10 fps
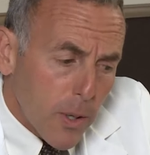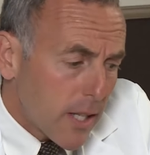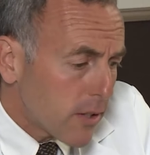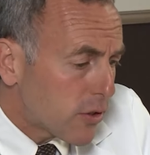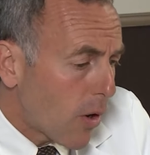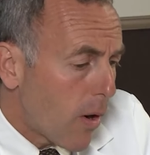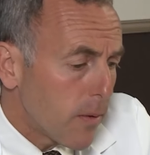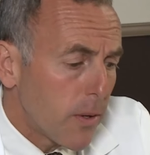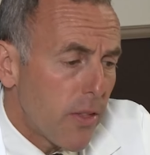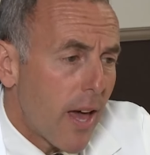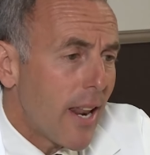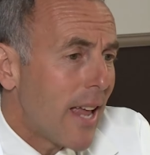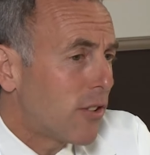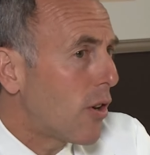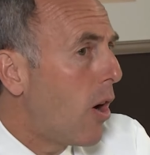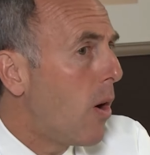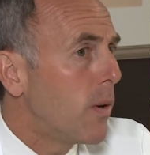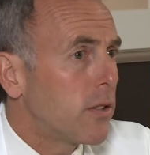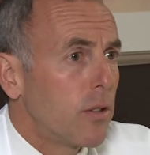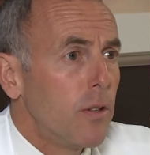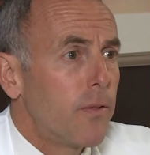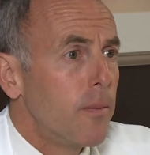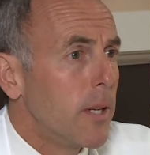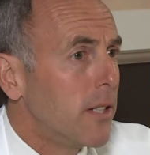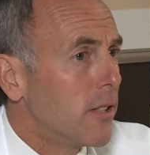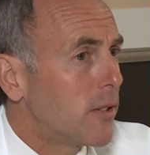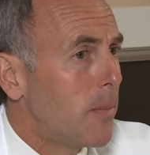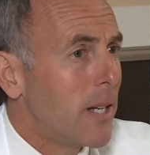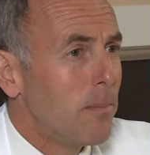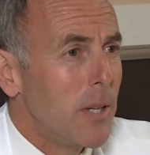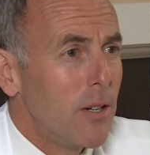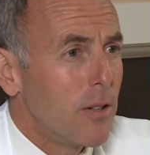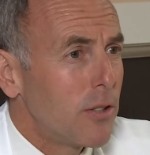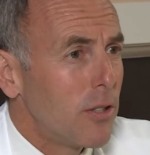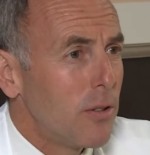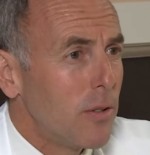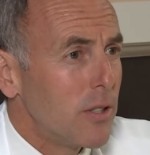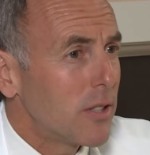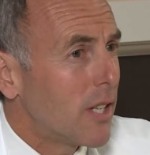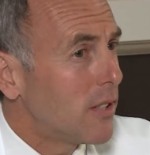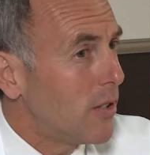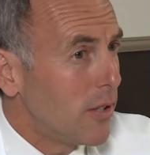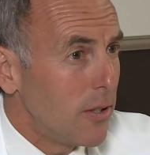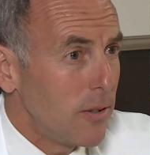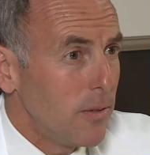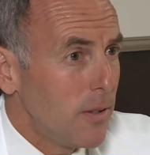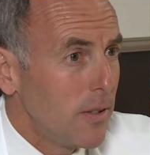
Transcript: we get started with that, it's always good for me to just spend a minute or two and just get to know you.